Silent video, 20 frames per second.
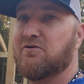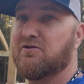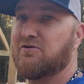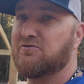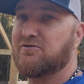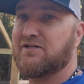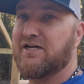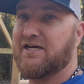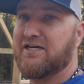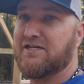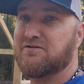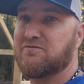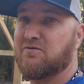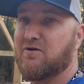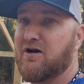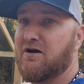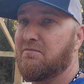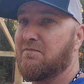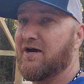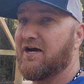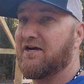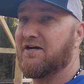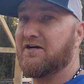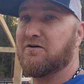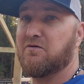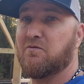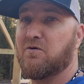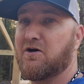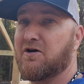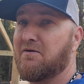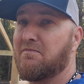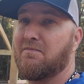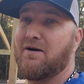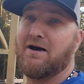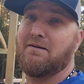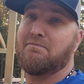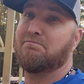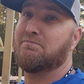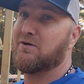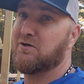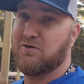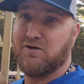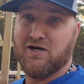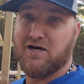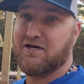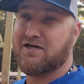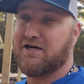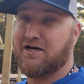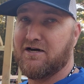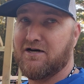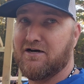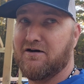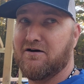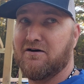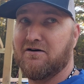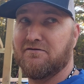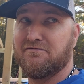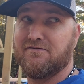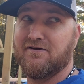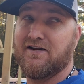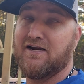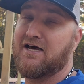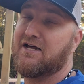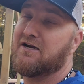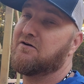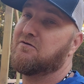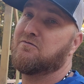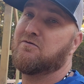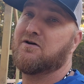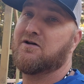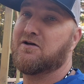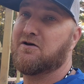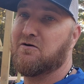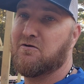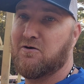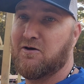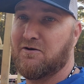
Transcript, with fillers: on those days where I'm out here working my booyaka off and I don't want to go